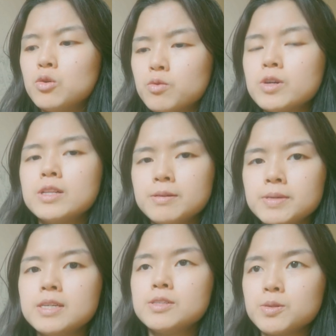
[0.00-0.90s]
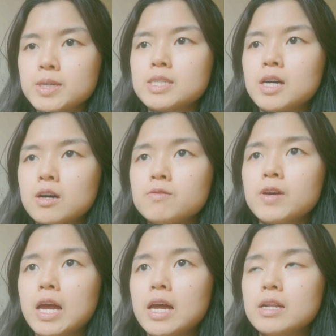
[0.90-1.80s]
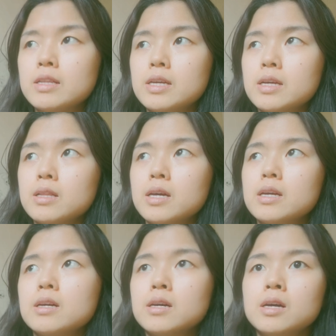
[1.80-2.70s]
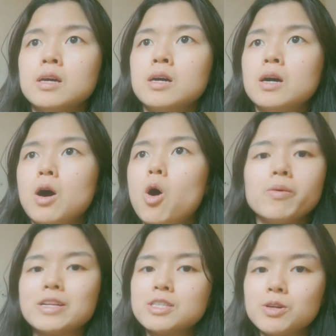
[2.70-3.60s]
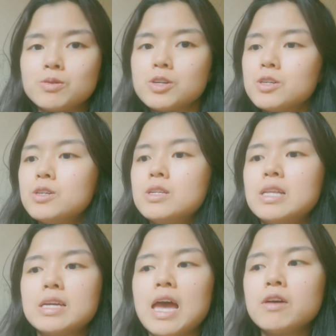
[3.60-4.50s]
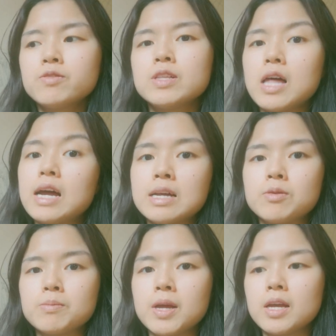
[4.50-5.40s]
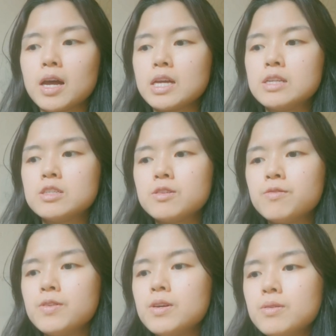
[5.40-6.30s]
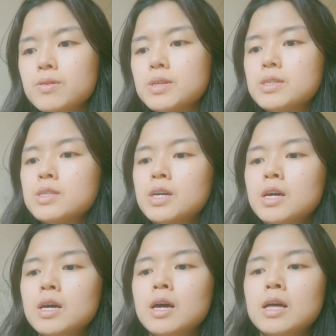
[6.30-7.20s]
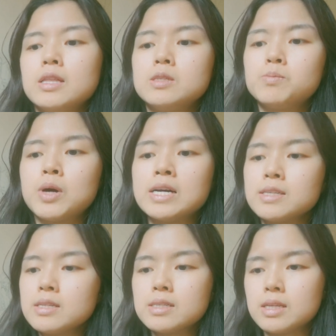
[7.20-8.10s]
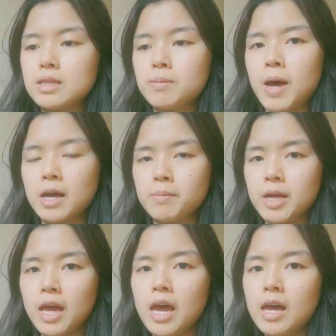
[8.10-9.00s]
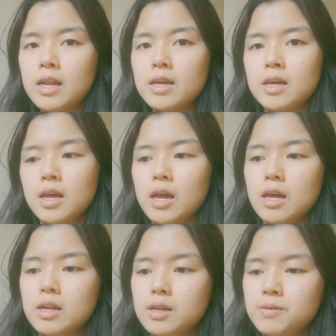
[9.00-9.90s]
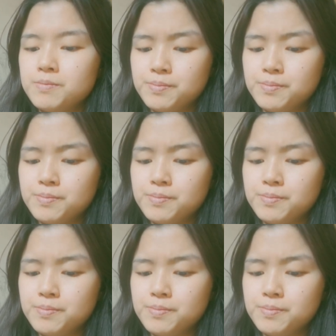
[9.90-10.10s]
really mean to myself and think oh, that's no good. Every line I would make, I can just feel this presence in the back of my head, and